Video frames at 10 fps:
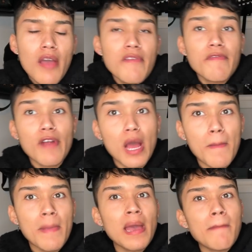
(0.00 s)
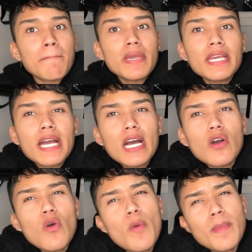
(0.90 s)
from being
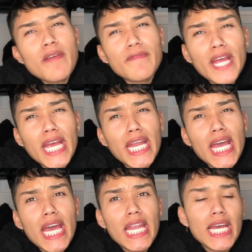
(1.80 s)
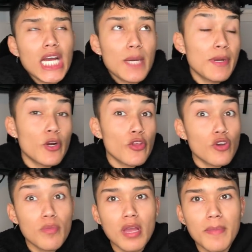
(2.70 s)
out with my friend and like on my
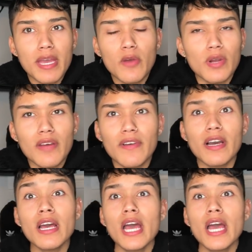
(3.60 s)
ortho appointment or whatever.